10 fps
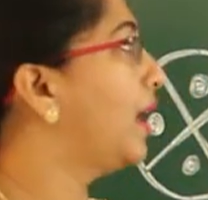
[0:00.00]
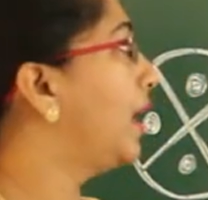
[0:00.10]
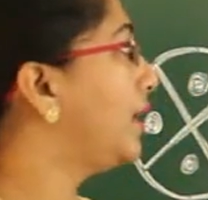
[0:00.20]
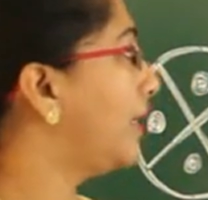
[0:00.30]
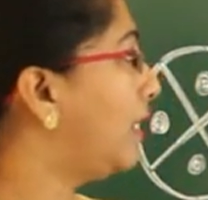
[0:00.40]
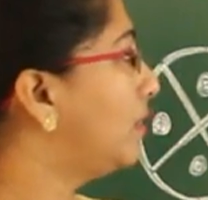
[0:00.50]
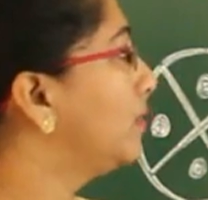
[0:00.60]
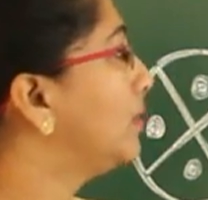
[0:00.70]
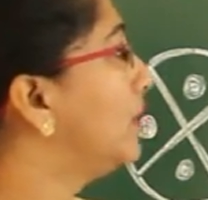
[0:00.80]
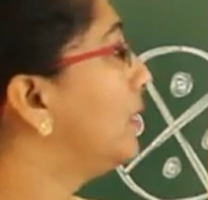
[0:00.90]
Now
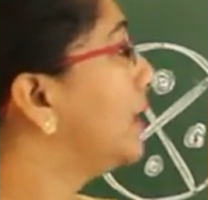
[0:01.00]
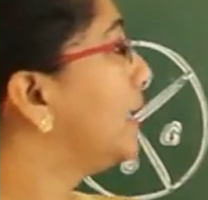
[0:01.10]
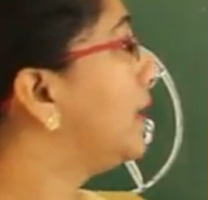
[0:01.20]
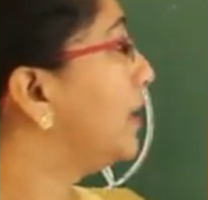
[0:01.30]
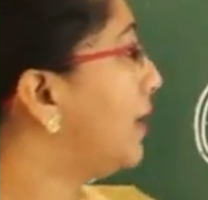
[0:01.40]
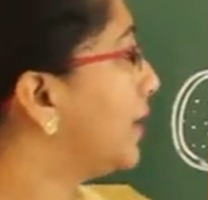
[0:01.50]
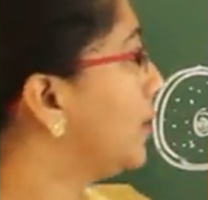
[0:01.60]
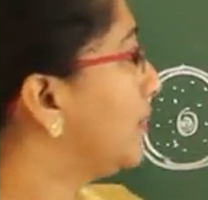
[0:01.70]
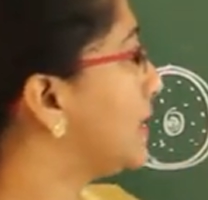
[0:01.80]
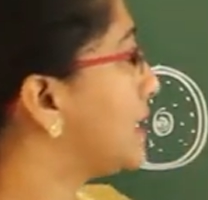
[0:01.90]
here
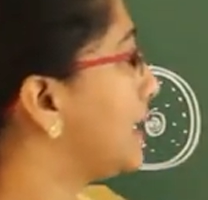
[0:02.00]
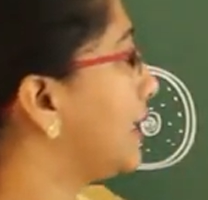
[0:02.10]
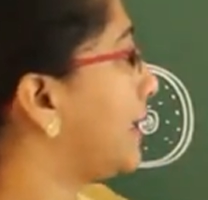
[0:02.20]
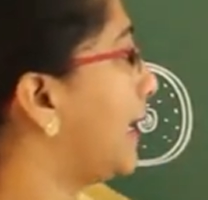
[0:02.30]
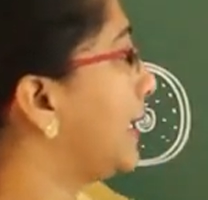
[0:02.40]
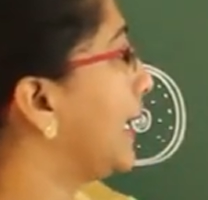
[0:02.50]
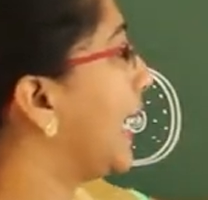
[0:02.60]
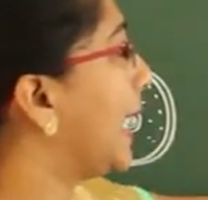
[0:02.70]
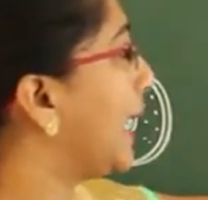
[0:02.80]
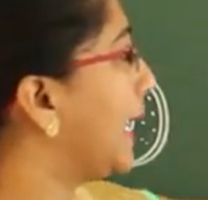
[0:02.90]
you will see that
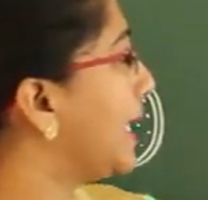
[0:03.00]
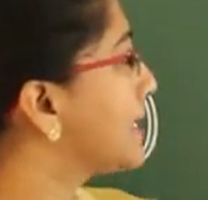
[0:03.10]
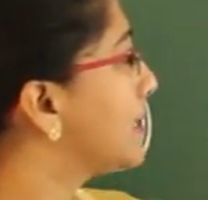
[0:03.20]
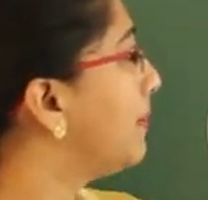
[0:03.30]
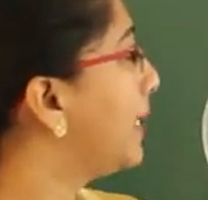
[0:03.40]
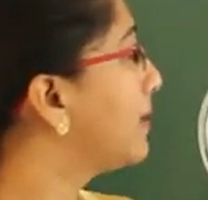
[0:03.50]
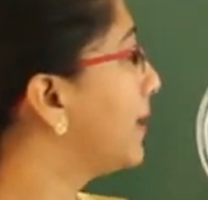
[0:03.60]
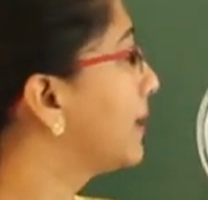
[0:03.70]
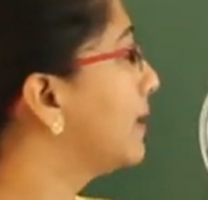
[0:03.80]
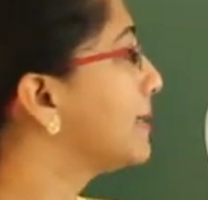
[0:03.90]

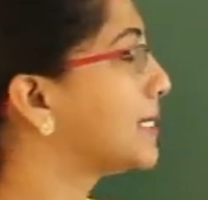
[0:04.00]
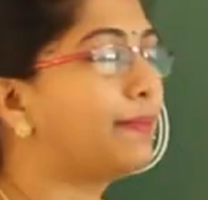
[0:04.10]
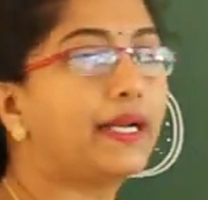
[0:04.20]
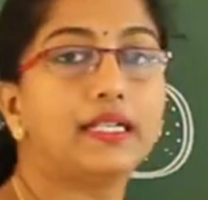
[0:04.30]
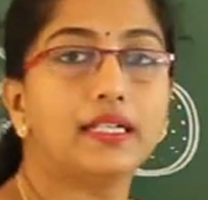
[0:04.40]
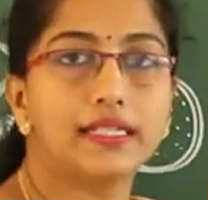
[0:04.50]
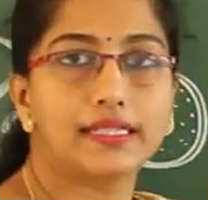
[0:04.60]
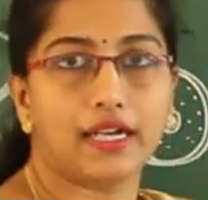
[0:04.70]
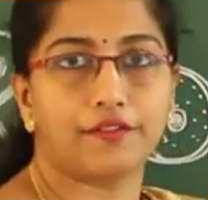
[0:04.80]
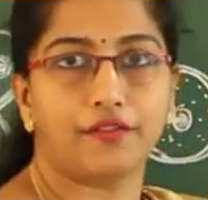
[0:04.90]
asymmetric spindles
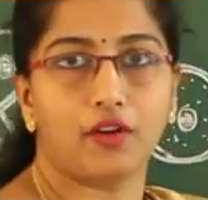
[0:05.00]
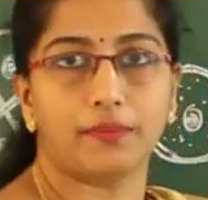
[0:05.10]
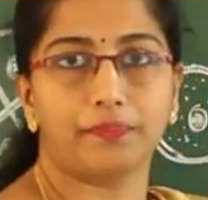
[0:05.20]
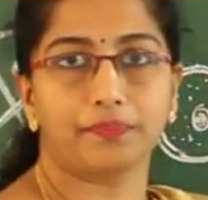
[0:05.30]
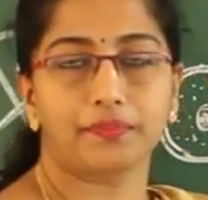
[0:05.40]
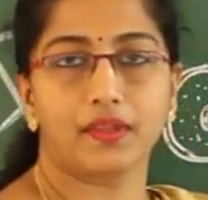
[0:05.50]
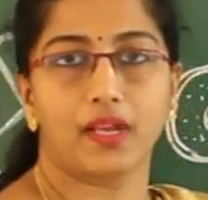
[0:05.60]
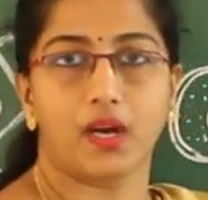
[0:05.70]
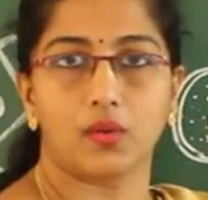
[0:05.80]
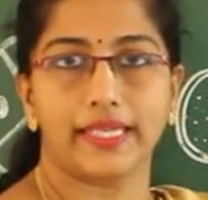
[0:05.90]
are formed.
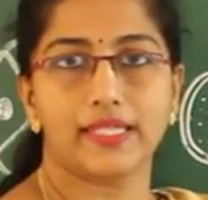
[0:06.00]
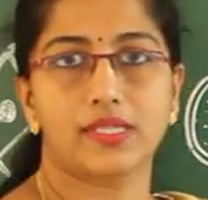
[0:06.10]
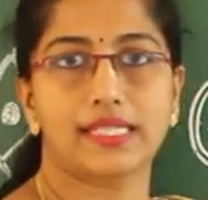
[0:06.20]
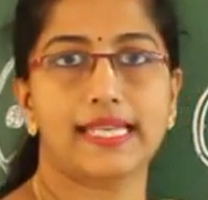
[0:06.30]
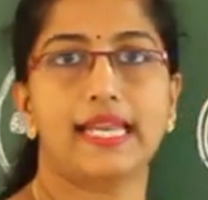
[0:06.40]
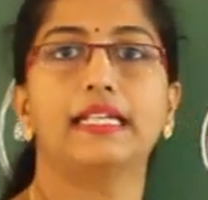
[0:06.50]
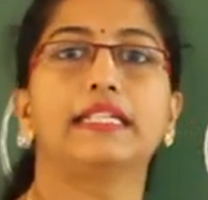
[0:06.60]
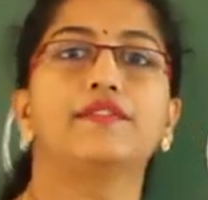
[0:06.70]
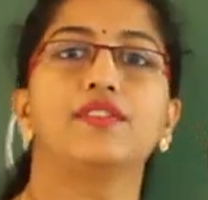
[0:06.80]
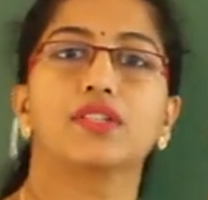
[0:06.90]
Okay, so cell
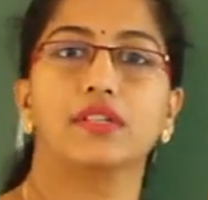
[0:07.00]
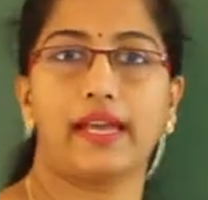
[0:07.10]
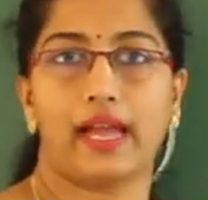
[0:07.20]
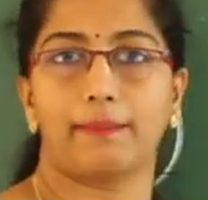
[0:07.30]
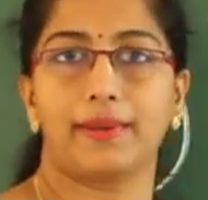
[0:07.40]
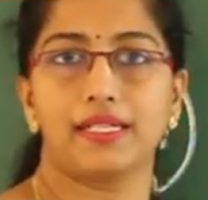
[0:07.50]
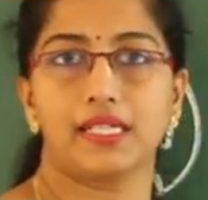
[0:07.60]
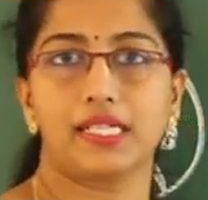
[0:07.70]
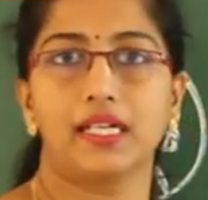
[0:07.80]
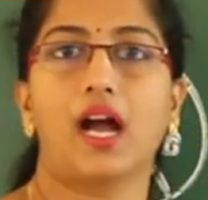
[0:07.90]
division happens,
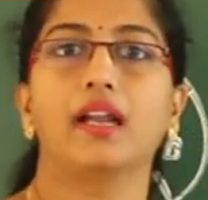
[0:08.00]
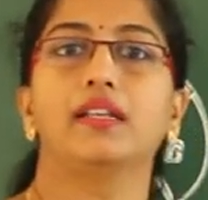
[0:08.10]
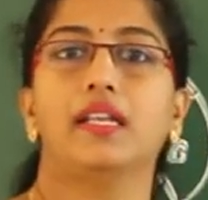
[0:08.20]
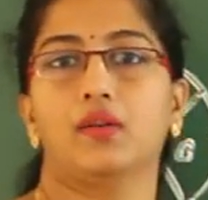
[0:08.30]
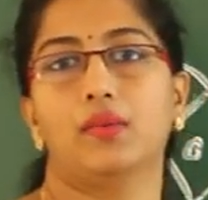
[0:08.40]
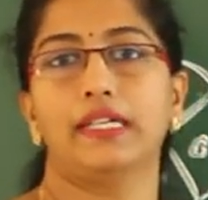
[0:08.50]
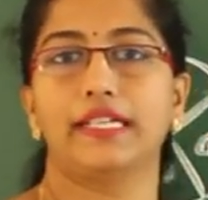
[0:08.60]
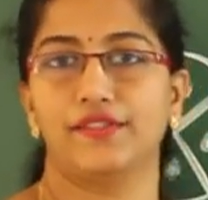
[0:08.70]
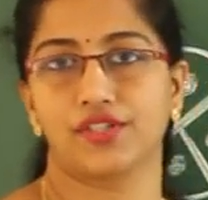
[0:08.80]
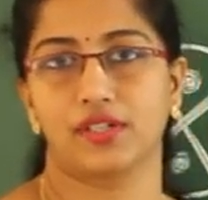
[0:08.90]
it's an unequal
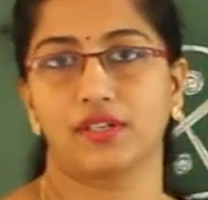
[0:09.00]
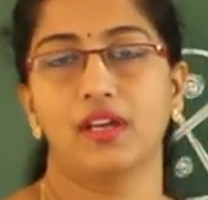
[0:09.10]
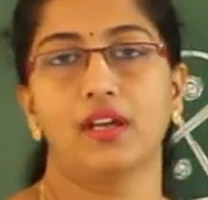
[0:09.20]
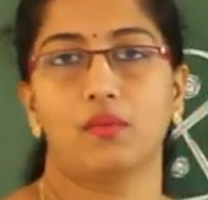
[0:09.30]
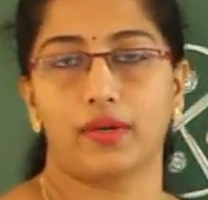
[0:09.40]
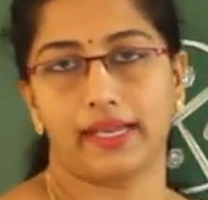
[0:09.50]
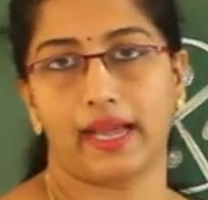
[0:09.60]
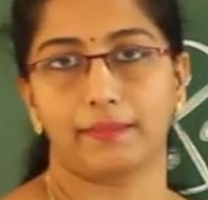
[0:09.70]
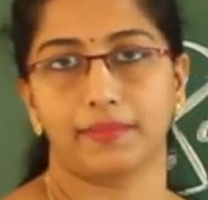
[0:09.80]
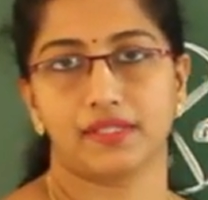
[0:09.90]
division what
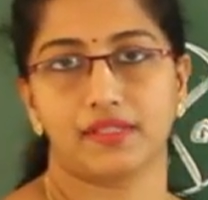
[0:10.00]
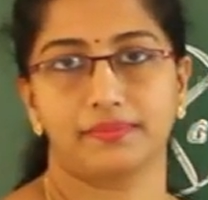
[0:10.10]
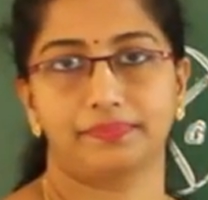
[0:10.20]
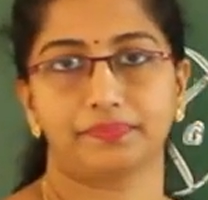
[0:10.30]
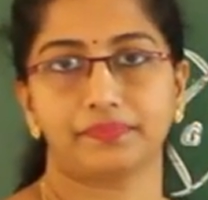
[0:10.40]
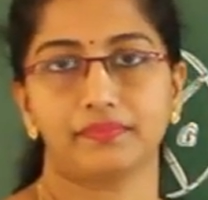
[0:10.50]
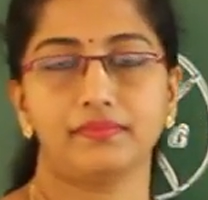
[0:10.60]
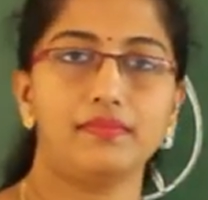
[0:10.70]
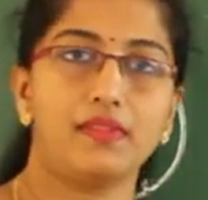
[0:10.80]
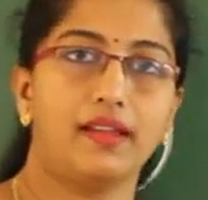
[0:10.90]
happens,
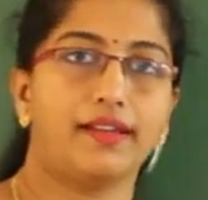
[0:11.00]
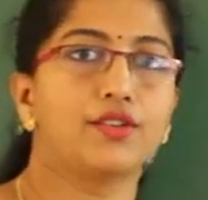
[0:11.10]
and